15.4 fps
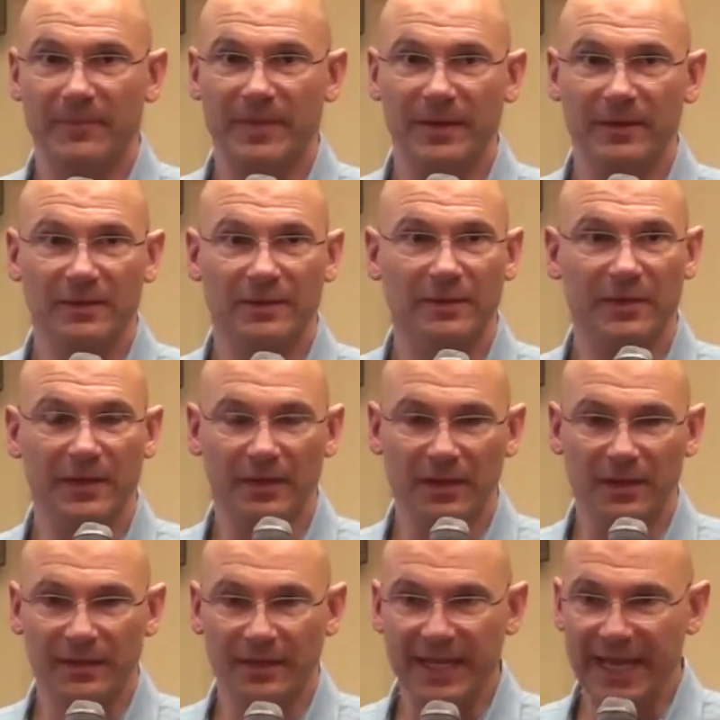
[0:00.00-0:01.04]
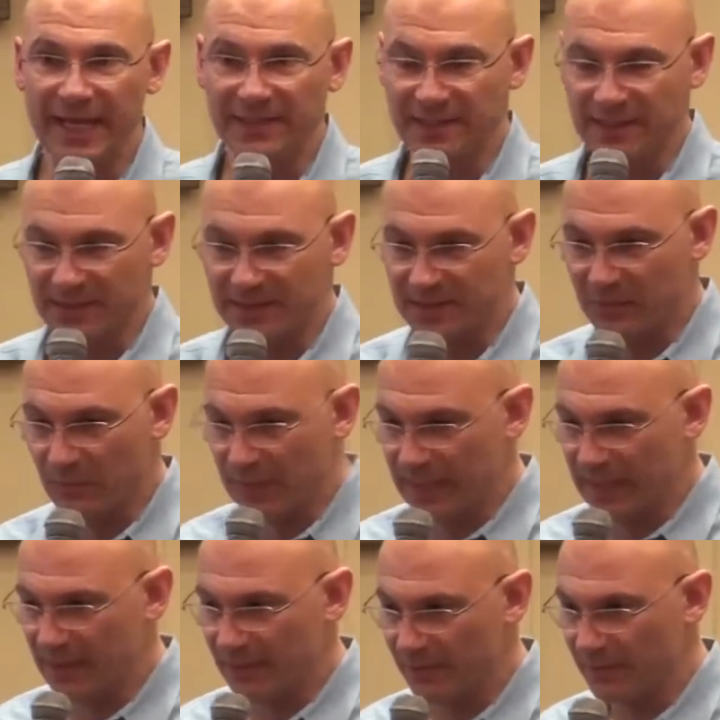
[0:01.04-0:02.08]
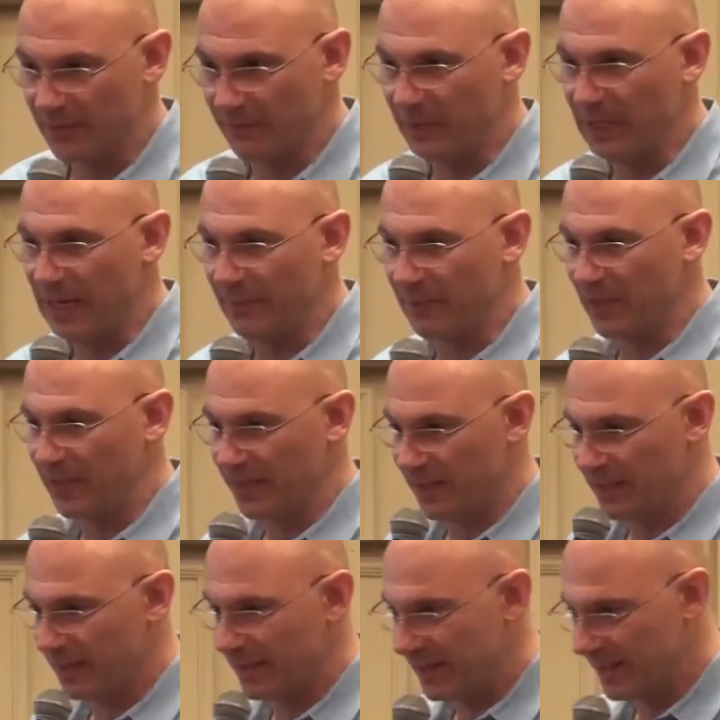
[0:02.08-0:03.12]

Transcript: There are cases where the property